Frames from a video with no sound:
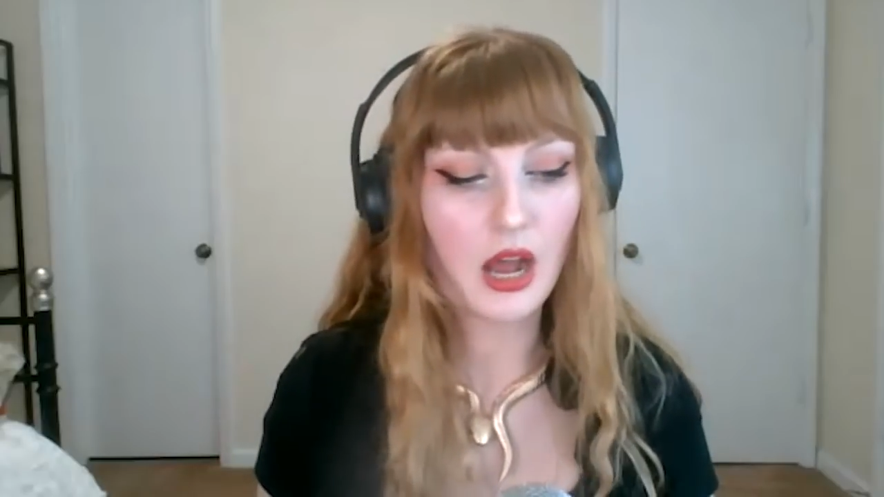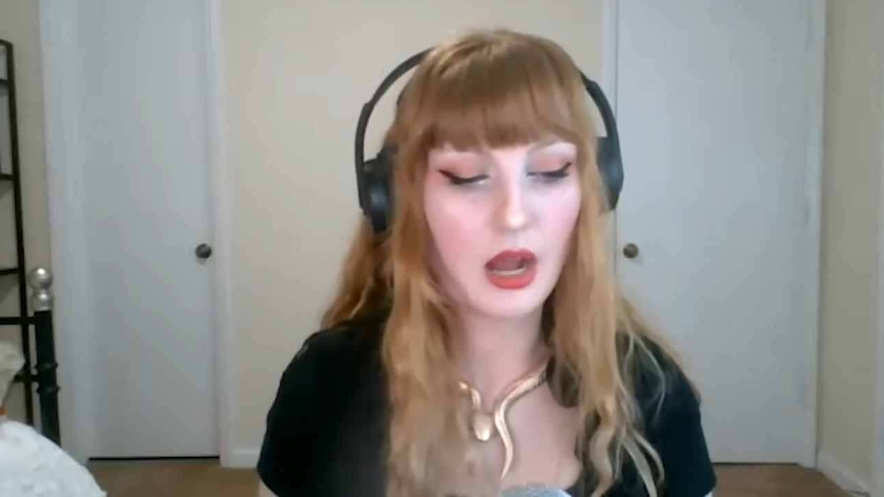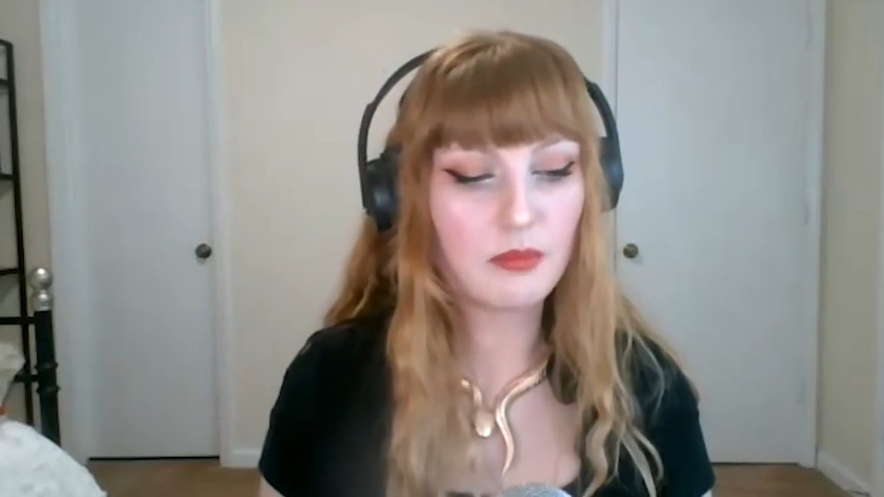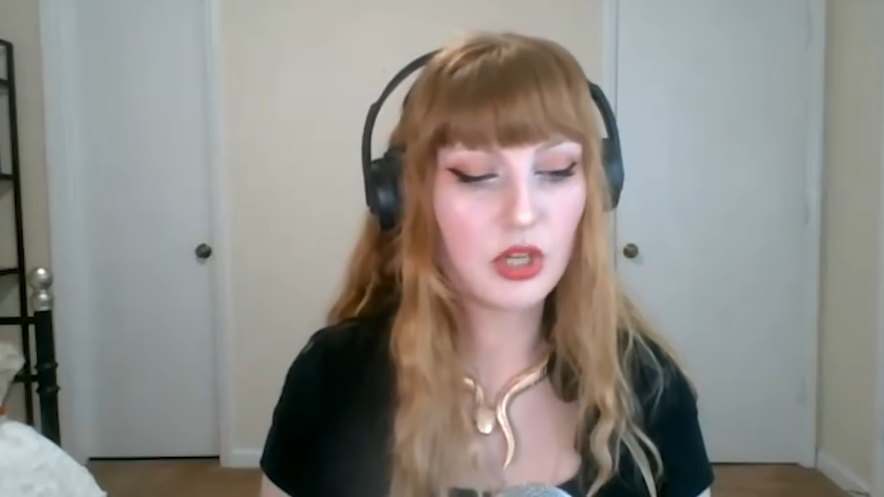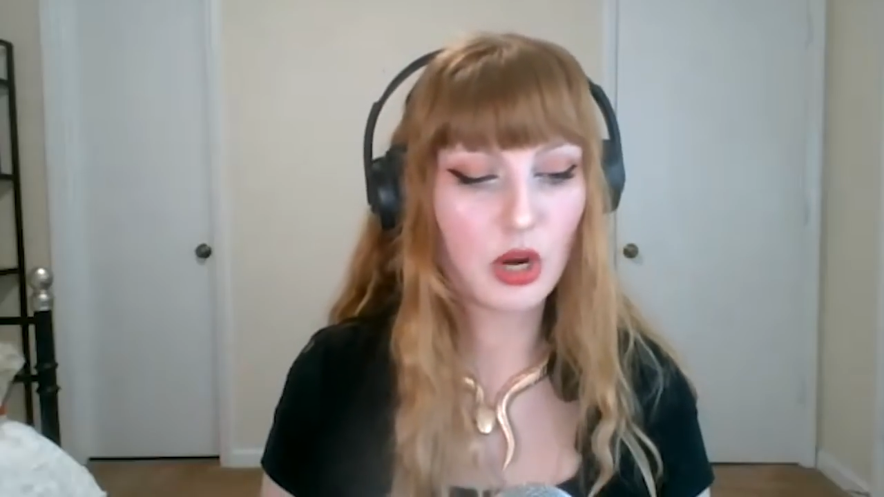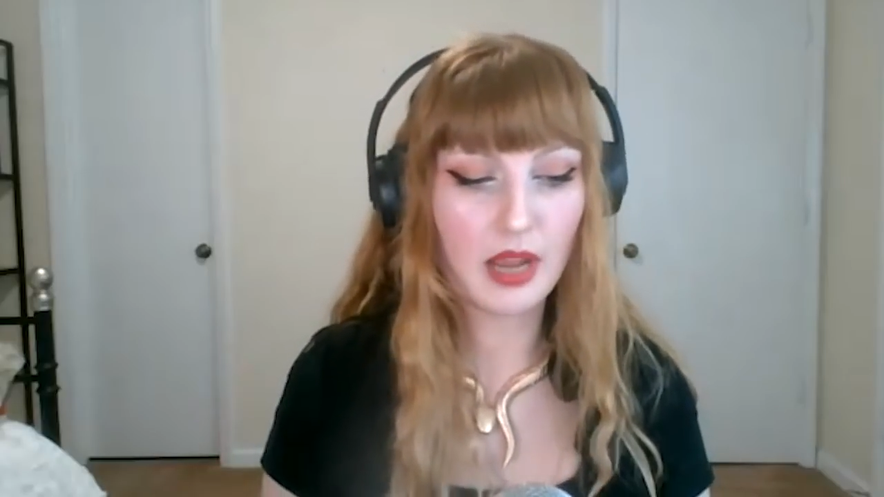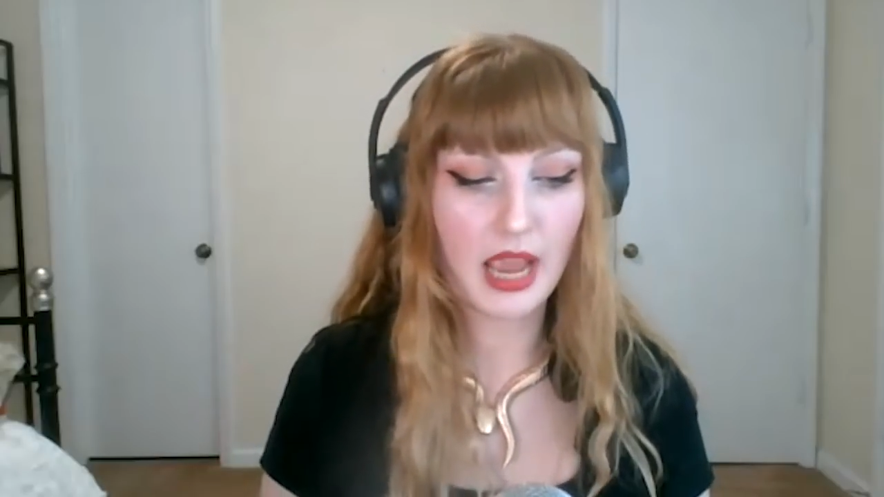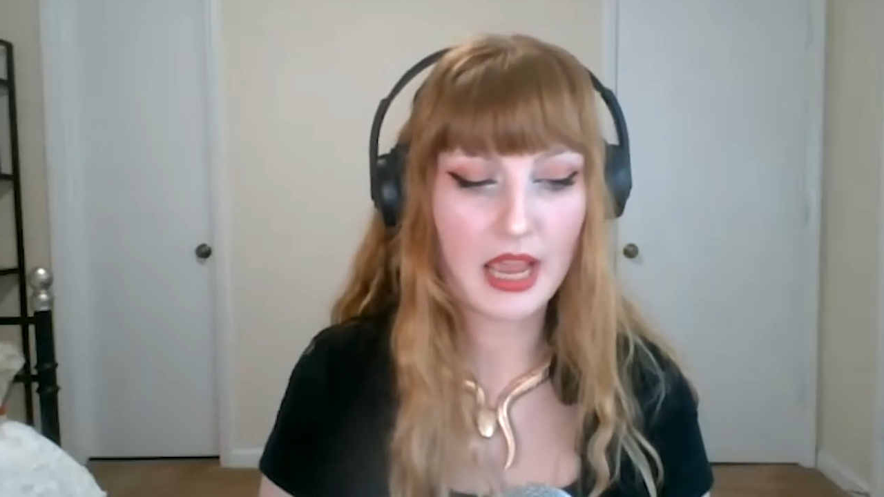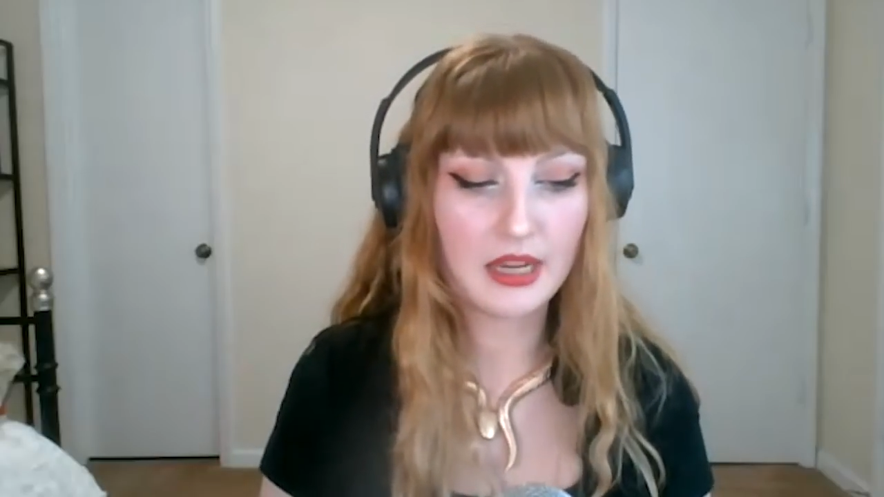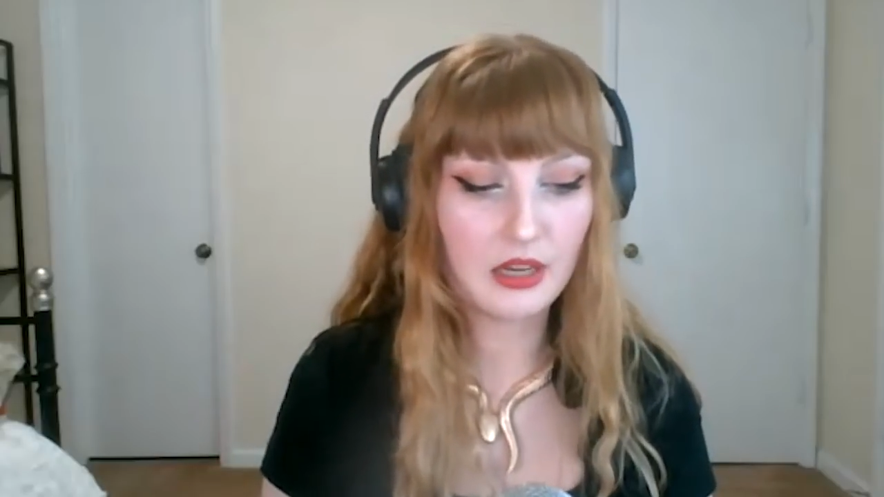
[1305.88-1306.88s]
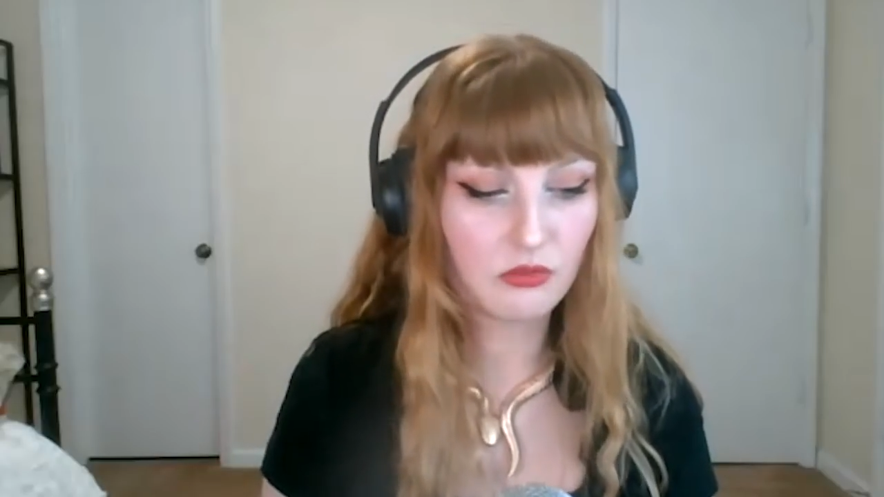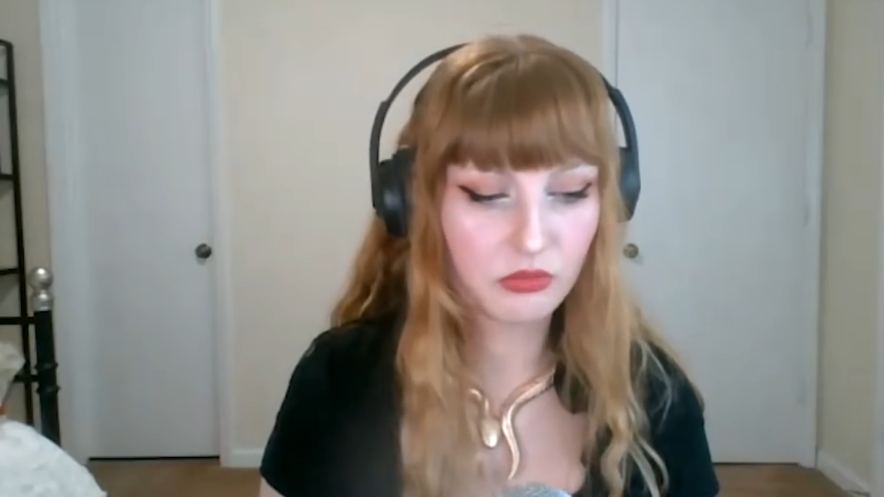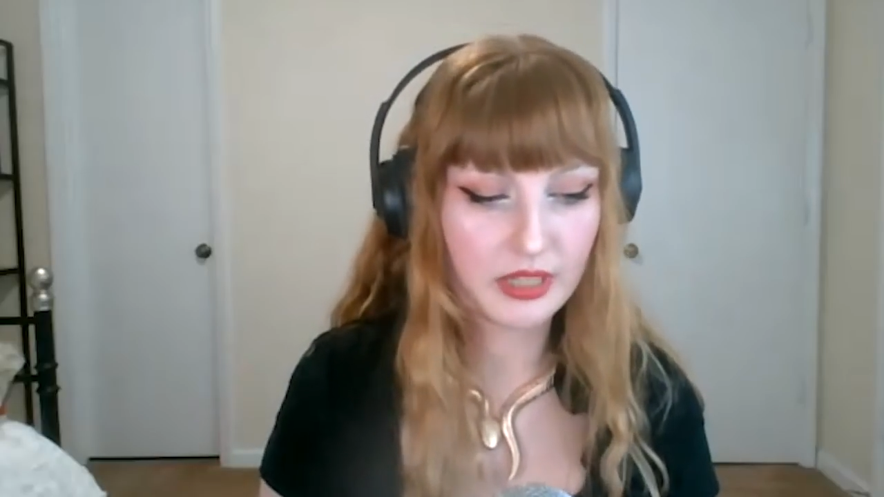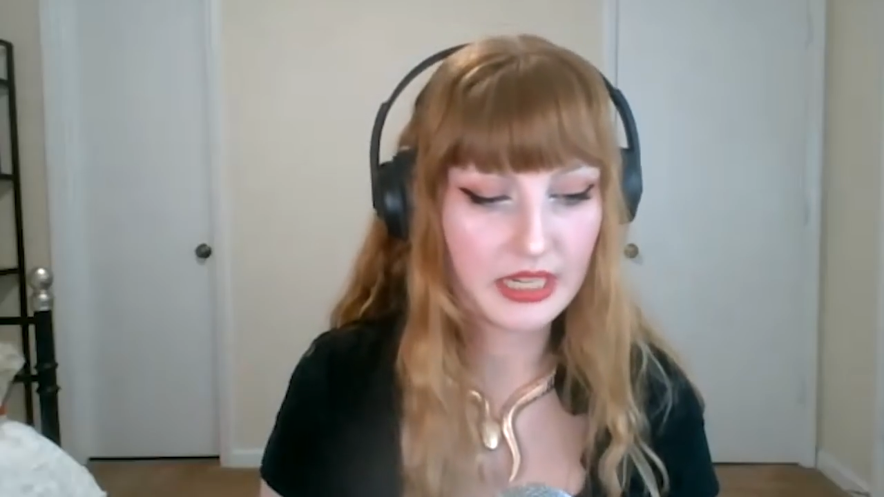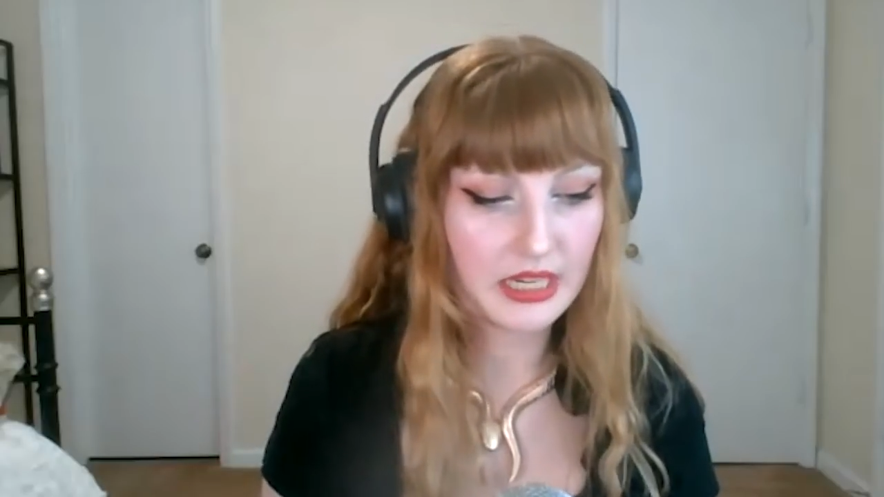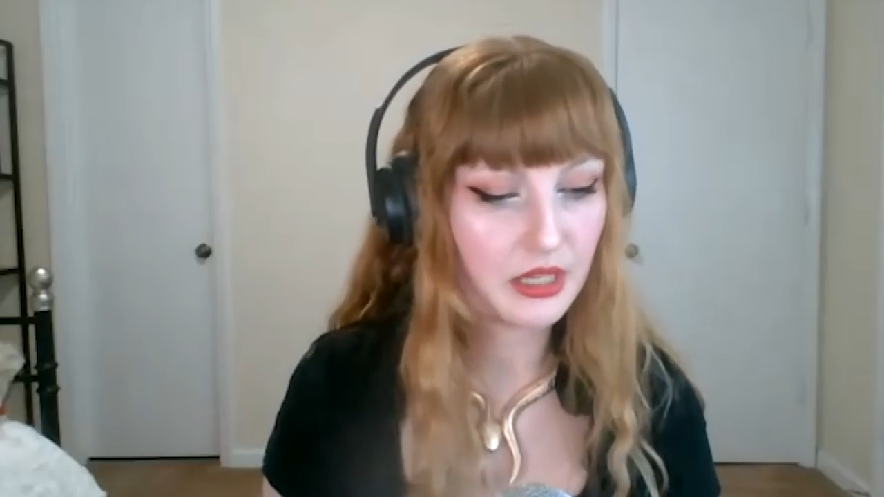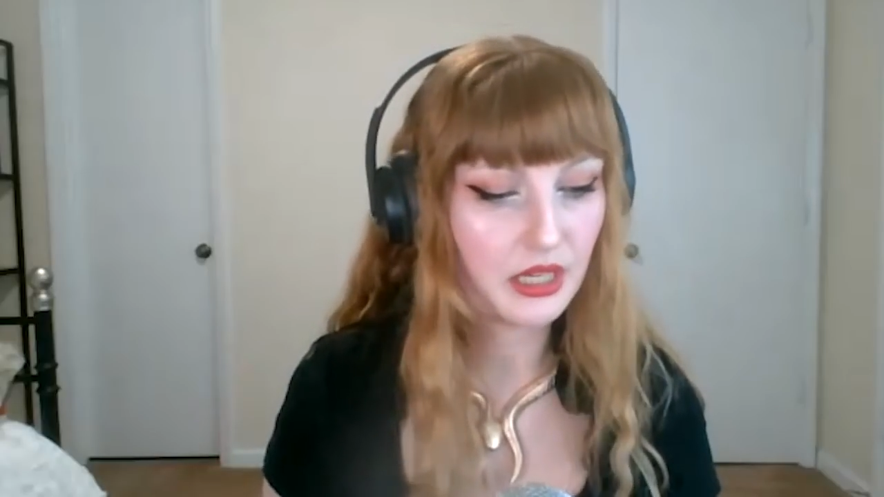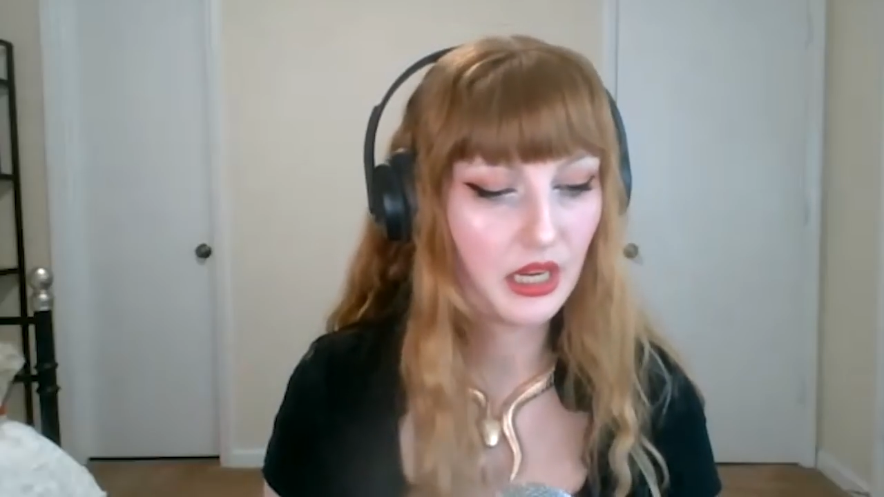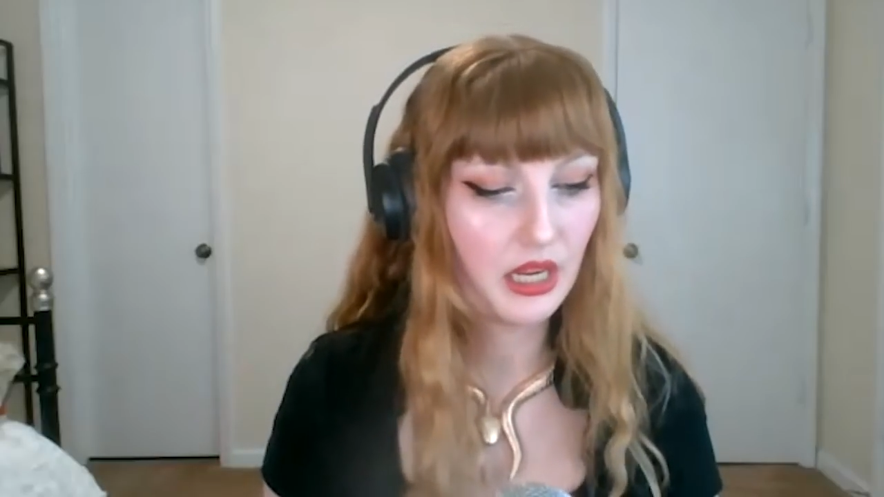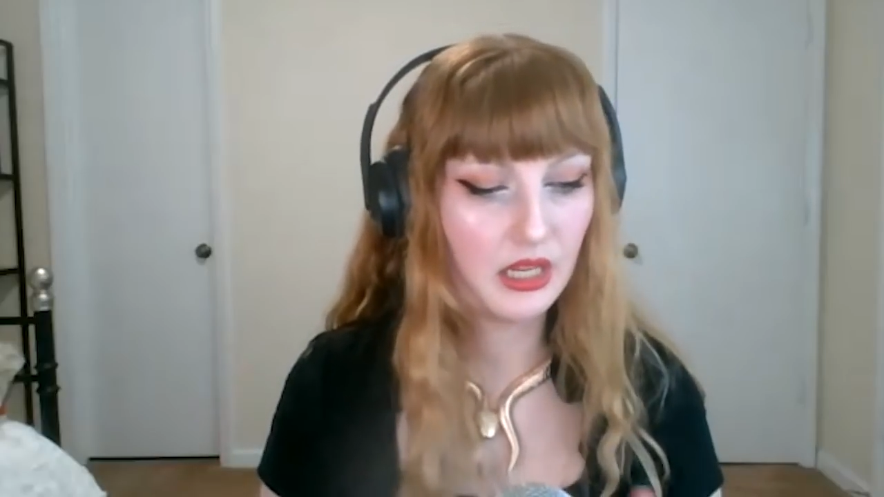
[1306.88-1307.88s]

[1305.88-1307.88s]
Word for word: Um, go ahead and read,